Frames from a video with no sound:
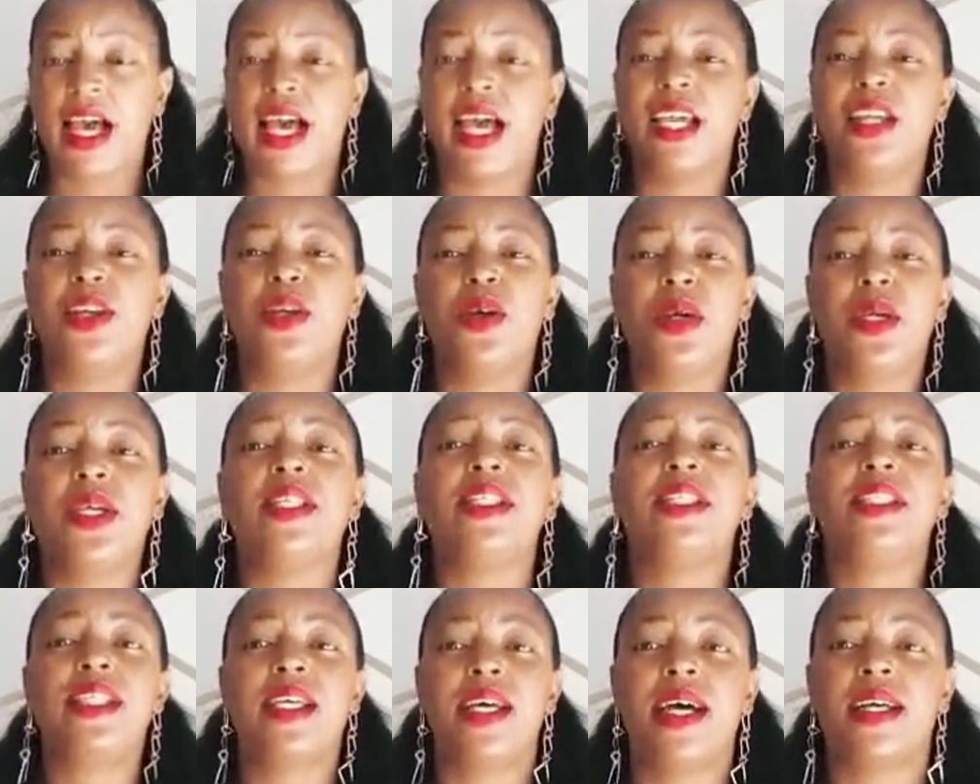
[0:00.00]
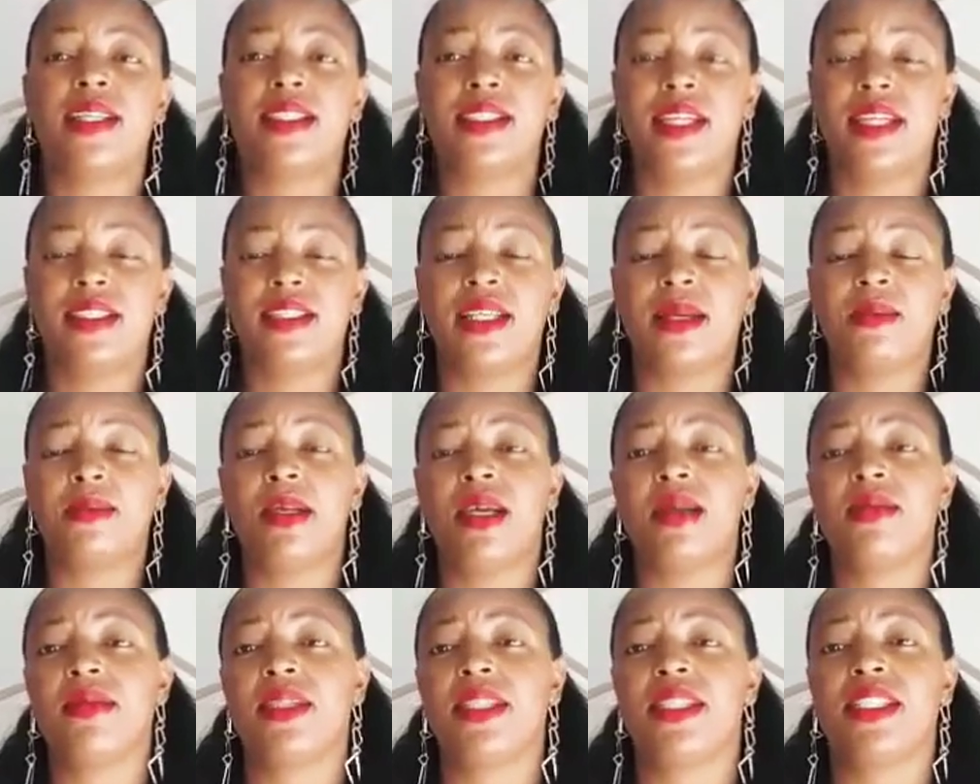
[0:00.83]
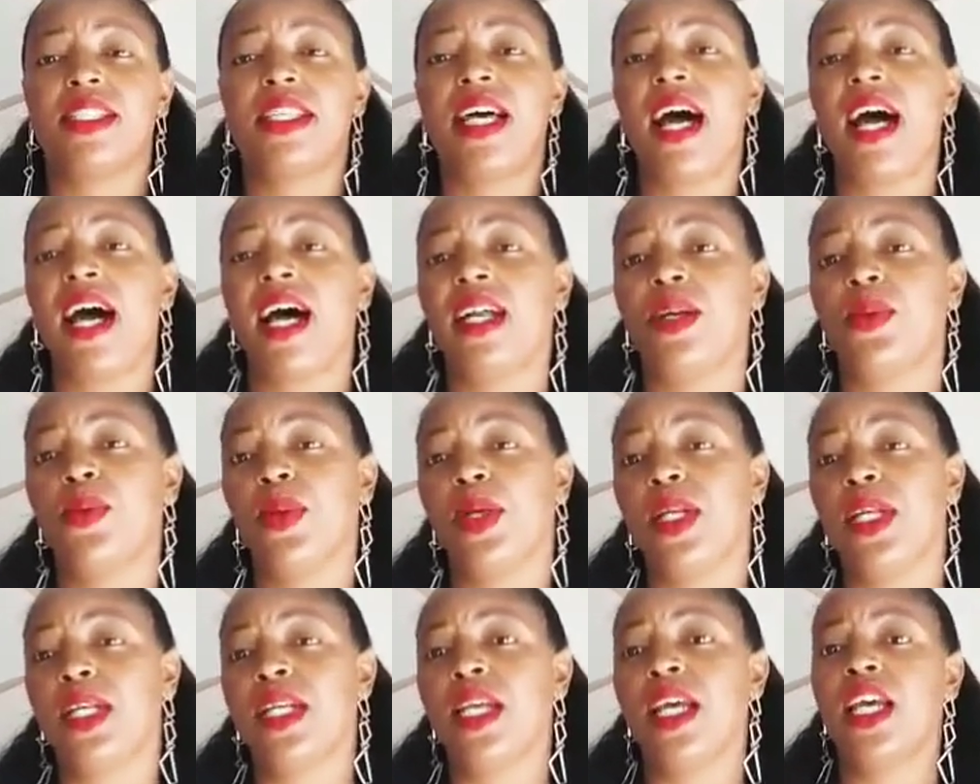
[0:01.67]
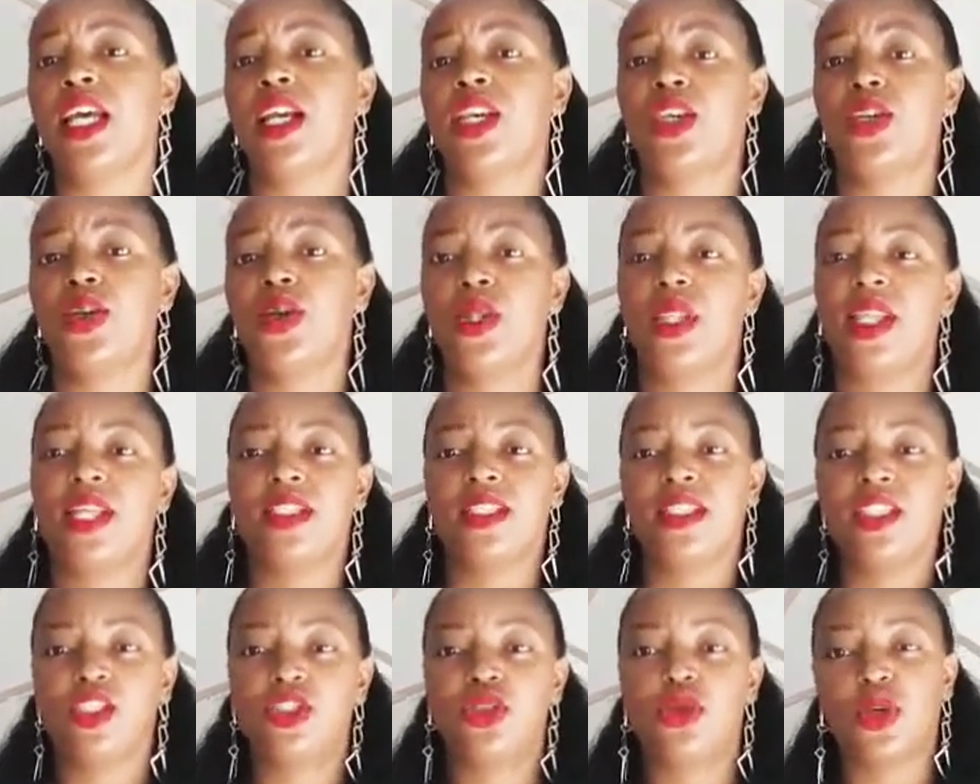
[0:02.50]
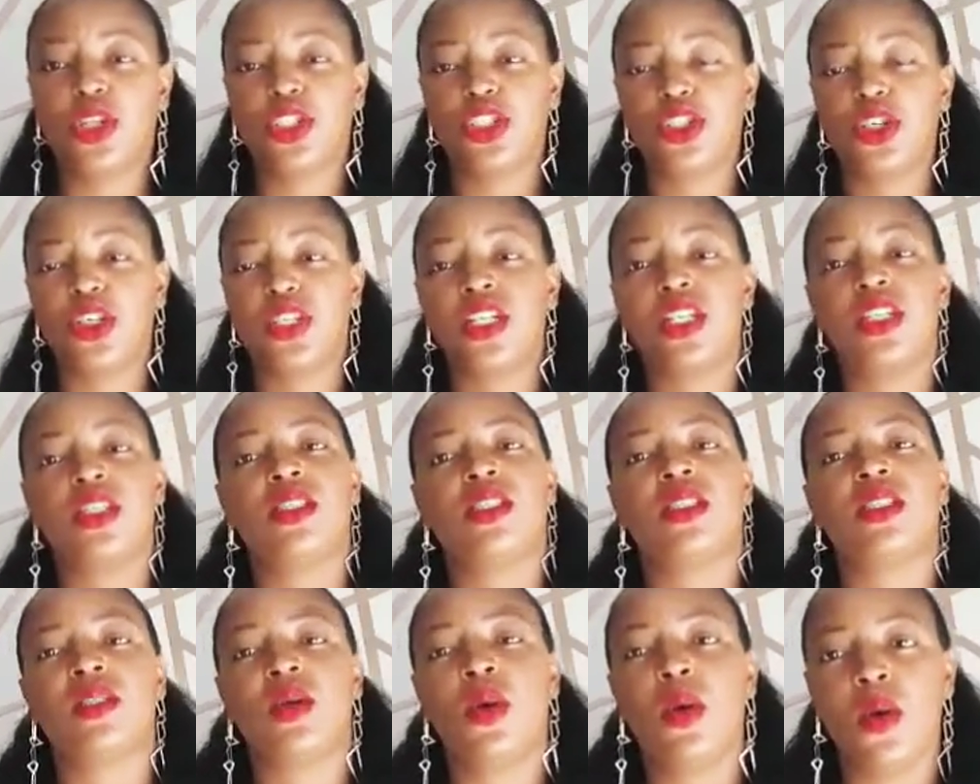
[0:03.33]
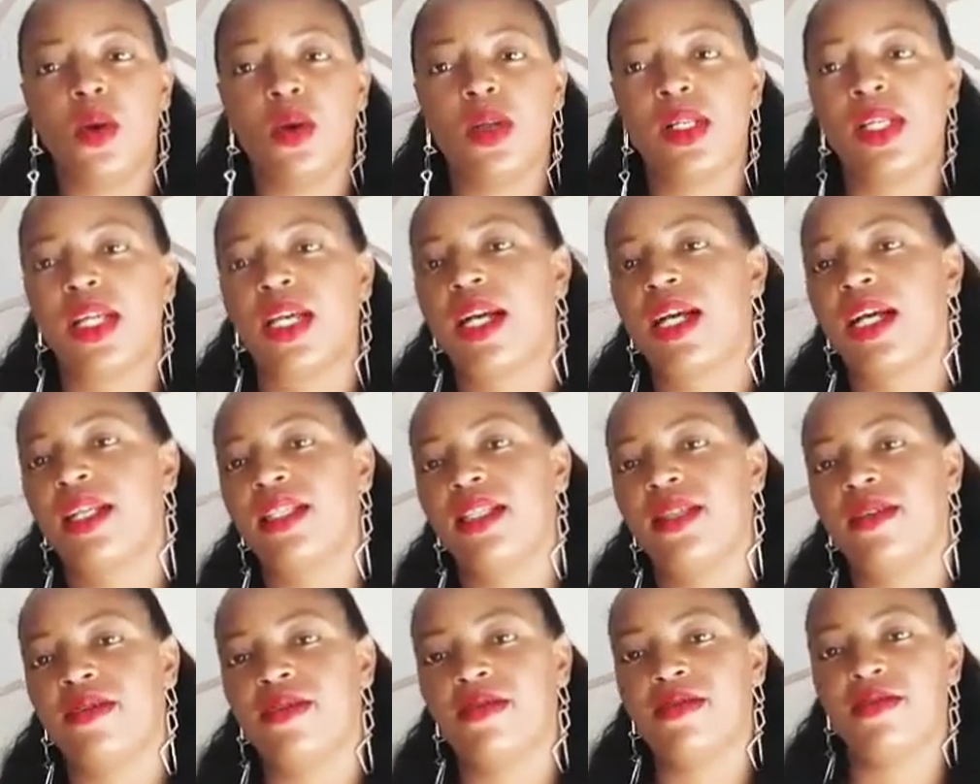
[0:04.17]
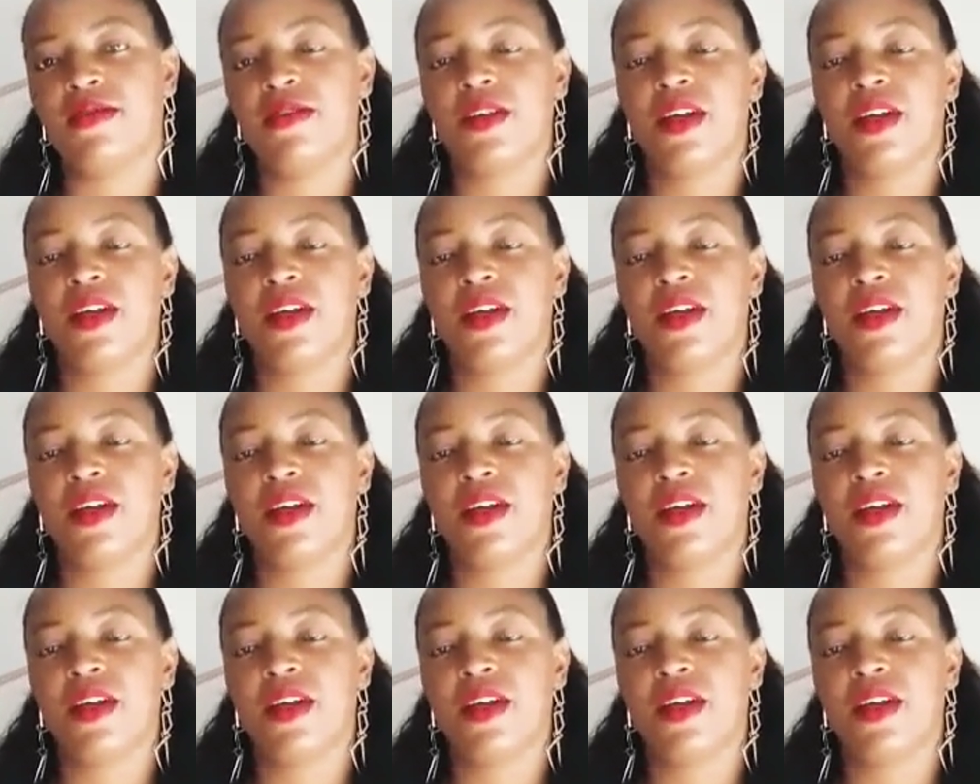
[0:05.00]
I know sometimes it's hard when the situation is all negative